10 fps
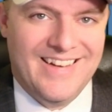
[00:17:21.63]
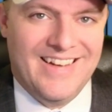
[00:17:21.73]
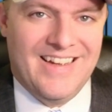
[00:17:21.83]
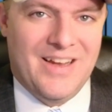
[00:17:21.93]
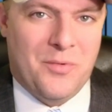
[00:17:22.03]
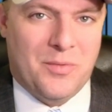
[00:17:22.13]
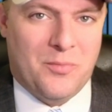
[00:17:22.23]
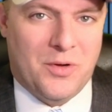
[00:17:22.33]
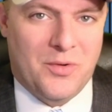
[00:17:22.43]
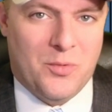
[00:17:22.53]
We'll,
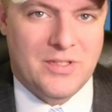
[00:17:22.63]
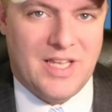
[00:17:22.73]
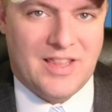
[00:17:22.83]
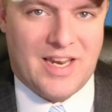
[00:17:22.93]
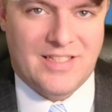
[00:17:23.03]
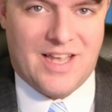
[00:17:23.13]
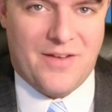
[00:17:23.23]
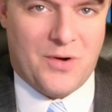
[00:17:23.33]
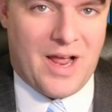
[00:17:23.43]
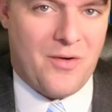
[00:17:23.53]
we'll, we'll set that aside
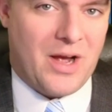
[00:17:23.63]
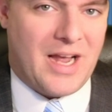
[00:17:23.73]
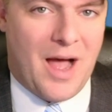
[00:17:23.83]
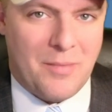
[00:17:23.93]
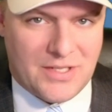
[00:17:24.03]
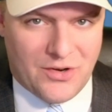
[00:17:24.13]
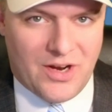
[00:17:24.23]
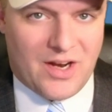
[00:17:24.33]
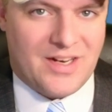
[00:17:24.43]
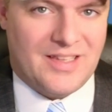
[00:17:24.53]
for now. A commentary
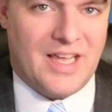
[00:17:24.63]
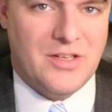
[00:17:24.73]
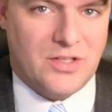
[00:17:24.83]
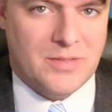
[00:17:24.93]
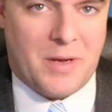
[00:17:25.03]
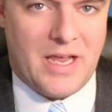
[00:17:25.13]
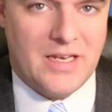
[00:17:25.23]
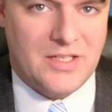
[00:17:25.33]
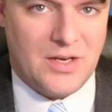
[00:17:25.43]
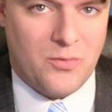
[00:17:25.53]
on Galatians by
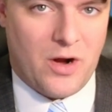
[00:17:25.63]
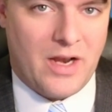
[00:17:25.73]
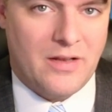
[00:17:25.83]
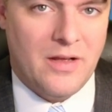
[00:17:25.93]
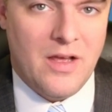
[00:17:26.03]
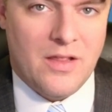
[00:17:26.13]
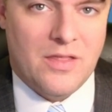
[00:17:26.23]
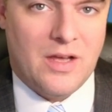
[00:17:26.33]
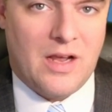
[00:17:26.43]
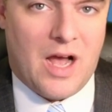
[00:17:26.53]
N.T. Wright,
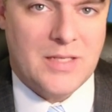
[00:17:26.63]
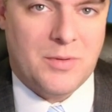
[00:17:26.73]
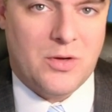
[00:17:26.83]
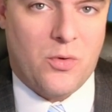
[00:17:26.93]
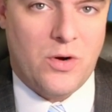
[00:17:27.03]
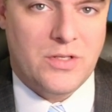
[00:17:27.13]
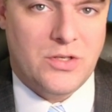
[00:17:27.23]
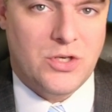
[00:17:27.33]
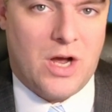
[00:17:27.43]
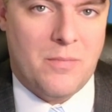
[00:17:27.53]
The Gospel According to
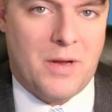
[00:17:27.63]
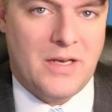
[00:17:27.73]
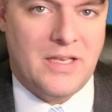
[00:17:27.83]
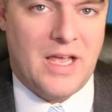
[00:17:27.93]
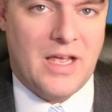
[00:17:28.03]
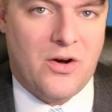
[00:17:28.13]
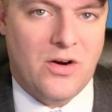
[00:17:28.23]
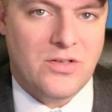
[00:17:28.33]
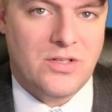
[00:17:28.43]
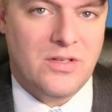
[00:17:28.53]
John by D.A.
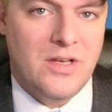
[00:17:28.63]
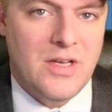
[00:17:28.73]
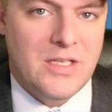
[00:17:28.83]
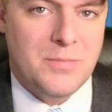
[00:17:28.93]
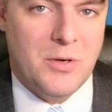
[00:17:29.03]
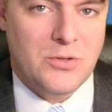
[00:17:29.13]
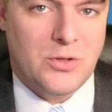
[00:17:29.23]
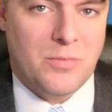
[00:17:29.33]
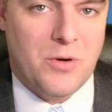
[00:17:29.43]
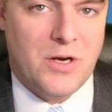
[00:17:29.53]
Carson,
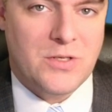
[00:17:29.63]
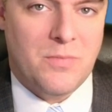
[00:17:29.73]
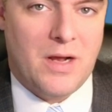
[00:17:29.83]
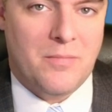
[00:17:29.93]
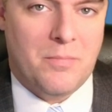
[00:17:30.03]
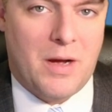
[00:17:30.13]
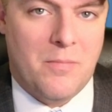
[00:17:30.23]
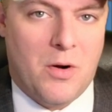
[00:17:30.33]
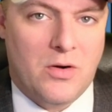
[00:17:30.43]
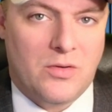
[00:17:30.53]
Spiritual Depression by, by
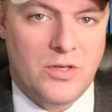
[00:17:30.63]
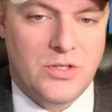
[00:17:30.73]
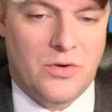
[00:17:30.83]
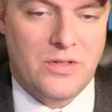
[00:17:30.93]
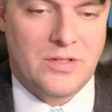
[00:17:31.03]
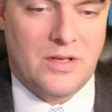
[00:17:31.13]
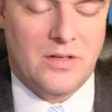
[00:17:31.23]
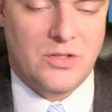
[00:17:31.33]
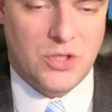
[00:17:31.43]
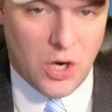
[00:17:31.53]
Martyn Lloyd-Jones,
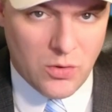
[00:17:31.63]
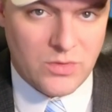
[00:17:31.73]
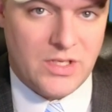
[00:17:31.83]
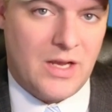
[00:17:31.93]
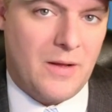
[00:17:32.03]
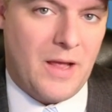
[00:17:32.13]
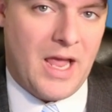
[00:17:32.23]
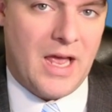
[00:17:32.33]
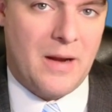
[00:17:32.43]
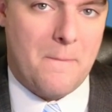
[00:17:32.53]
Jones,
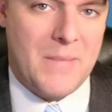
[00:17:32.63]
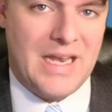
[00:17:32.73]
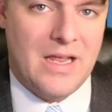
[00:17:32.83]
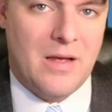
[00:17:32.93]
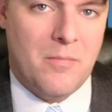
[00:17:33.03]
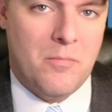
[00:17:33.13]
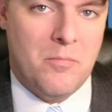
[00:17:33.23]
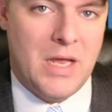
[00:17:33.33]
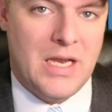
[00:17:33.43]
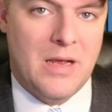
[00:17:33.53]
and many,
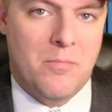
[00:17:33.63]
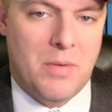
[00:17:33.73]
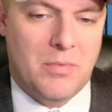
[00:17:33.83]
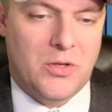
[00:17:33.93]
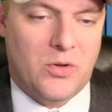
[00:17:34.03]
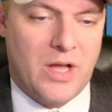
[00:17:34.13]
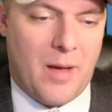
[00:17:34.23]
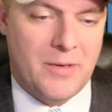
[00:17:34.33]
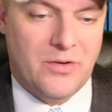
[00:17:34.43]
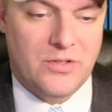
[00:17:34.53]
many biblical
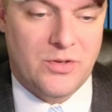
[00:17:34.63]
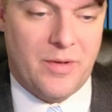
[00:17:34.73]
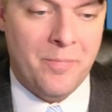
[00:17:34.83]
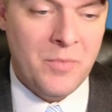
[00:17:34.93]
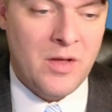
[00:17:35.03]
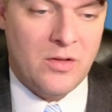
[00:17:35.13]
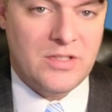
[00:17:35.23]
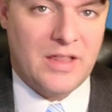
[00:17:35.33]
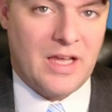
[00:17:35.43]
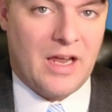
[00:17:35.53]
commentaries. So it looks
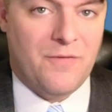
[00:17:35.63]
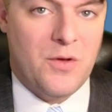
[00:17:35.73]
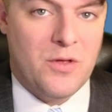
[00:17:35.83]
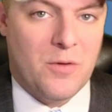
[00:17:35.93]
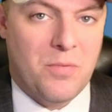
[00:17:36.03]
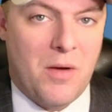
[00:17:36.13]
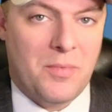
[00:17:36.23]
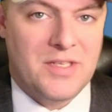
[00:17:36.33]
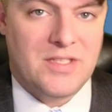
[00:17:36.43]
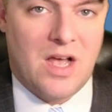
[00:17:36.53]
like they got a few that are
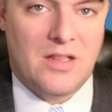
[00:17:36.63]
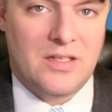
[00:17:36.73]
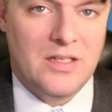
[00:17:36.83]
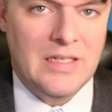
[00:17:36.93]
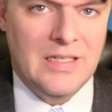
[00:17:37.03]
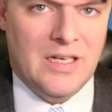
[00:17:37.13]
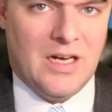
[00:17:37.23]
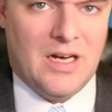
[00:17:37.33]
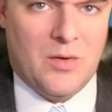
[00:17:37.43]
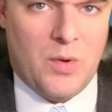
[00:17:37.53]
probably solid.
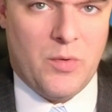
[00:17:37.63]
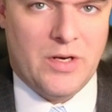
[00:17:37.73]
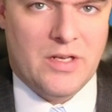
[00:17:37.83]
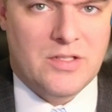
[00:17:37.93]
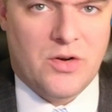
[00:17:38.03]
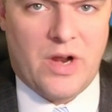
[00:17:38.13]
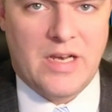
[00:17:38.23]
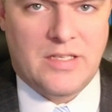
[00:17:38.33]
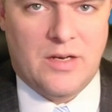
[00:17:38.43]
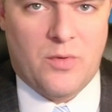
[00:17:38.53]
Uh, we wouldn't consider
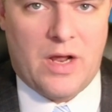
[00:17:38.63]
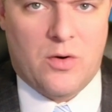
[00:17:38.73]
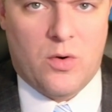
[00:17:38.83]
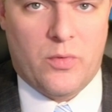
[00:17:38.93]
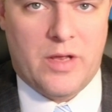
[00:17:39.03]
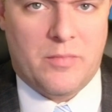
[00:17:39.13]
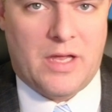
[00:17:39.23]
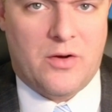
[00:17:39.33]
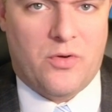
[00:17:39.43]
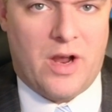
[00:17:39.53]
N.T. Wright or William
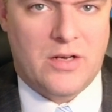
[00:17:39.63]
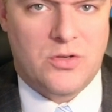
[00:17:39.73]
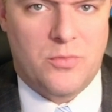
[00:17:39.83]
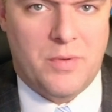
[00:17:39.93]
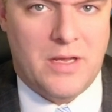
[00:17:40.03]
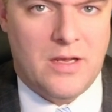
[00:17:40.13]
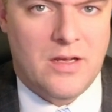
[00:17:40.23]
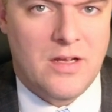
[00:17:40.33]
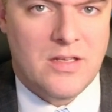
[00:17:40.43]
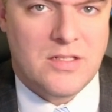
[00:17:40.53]
Lane Craig to be
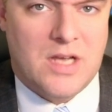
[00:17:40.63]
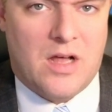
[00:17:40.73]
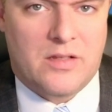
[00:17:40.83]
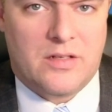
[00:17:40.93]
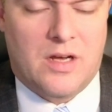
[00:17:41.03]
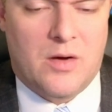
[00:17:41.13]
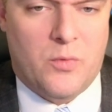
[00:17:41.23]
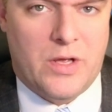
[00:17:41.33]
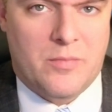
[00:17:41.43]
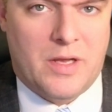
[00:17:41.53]
solid. Uh,
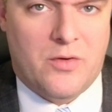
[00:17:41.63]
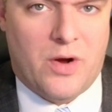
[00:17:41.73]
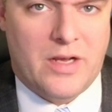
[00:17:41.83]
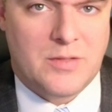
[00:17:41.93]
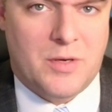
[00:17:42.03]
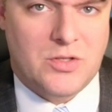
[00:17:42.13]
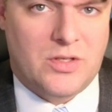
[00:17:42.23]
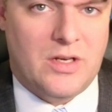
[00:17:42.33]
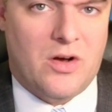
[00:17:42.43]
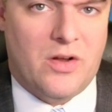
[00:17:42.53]
William Lane Craig,
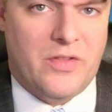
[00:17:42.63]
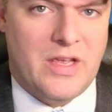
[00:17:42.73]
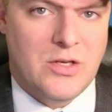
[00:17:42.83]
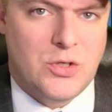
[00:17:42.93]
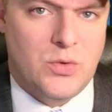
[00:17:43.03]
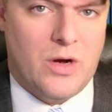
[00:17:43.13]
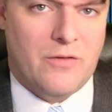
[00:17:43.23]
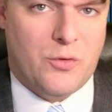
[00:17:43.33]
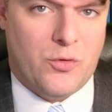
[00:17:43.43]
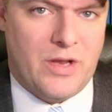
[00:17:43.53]
especially on the issue
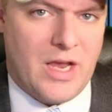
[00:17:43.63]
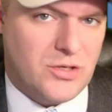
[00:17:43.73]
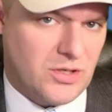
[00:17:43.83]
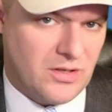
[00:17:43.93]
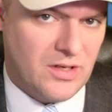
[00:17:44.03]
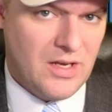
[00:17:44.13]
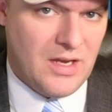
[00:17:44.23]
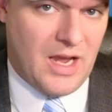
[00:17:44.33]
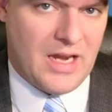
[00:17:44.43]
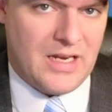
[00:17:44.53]
of creation,
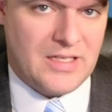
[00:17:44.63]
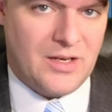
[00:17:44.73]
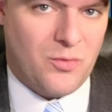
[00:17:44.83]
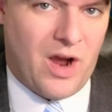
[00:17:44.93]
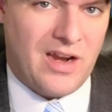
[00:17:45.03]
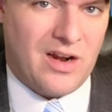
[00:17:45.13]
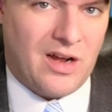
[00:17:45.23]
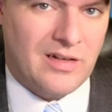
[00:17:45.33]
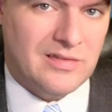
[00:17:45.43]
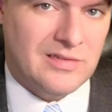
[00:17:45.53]
and N.T. Wright
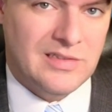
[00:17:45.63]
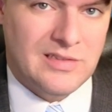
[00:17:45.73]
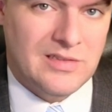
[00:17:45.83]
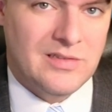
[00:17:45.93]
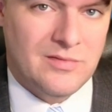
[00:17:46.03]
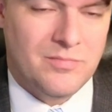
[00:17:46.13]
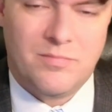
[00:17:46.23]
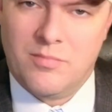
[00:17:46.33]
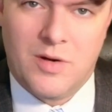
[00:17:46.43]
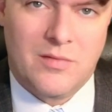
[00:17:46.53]
on
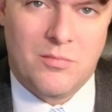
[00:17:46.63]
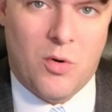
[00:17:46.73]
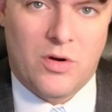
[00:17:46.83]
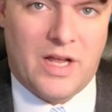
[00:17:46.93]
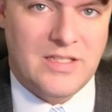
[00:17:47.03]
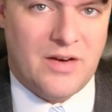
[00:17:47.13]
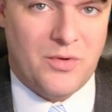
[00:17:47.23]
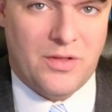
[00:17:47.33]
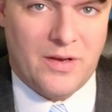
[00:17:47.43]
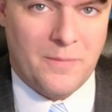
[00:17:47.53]
uh, more or less
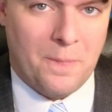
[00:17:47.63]
everything.